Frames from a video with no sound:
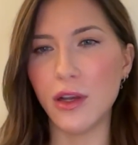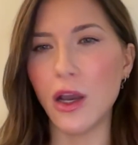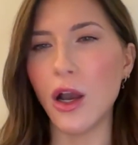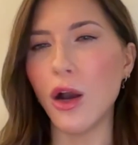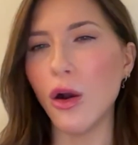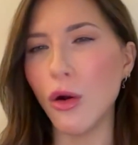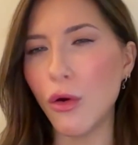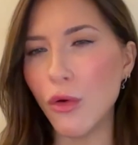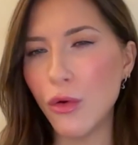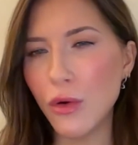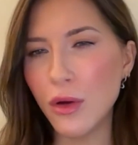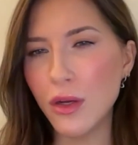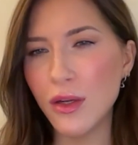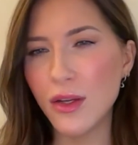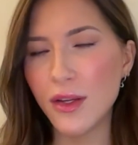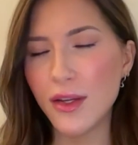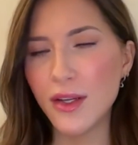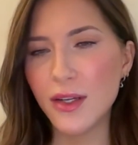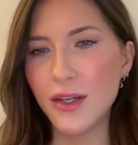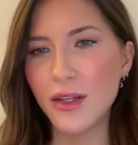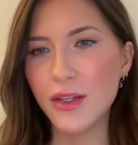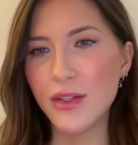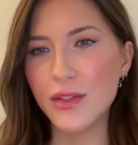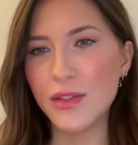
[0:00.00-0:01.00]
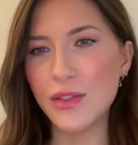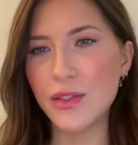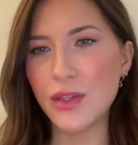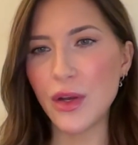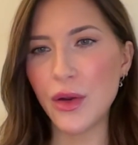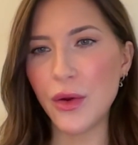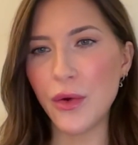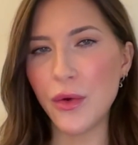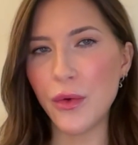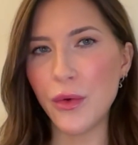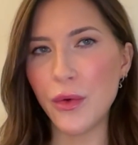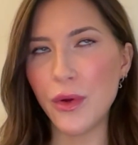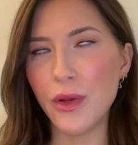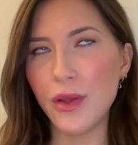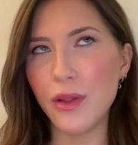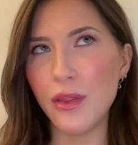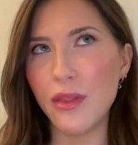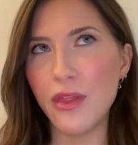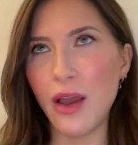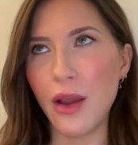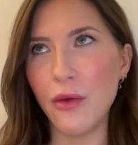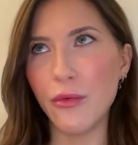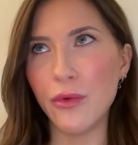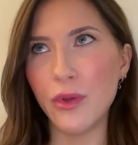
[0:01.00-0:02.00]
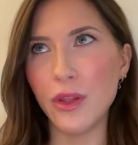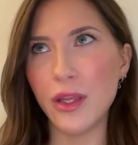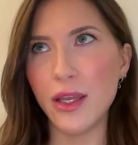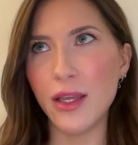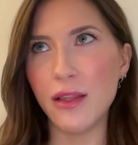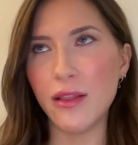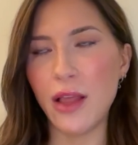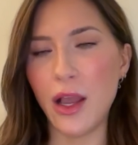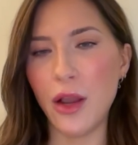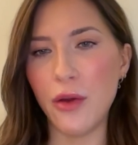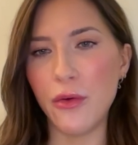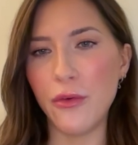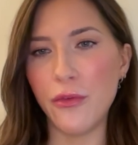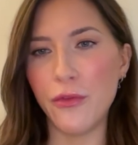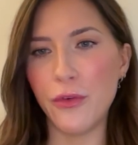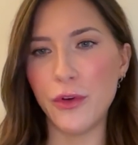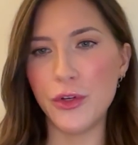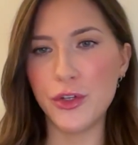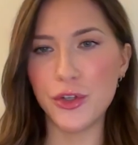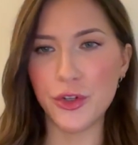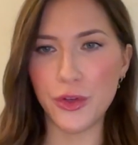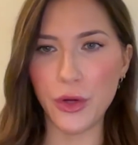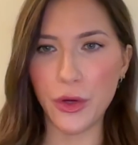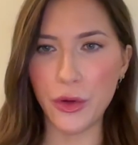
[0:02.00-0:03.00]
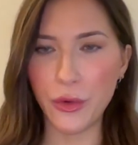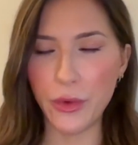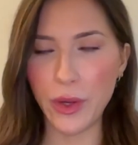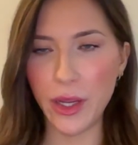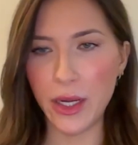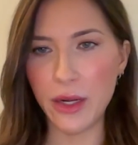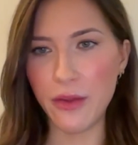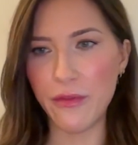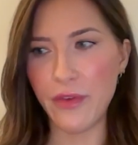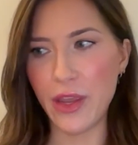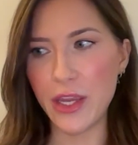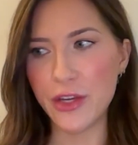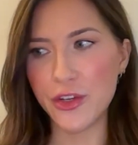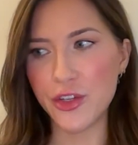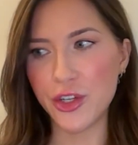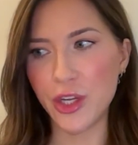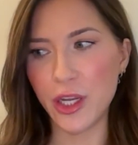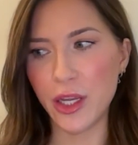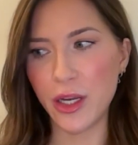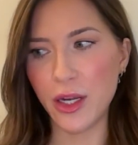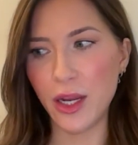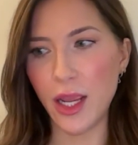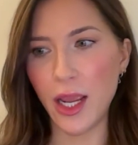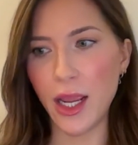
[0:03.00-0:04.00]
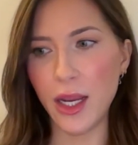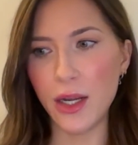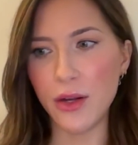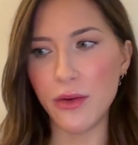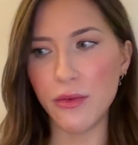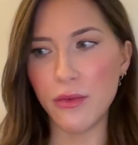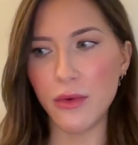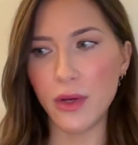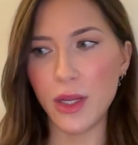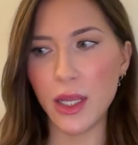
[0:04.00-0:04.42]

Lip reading: go. So that really allowed for true innovation. And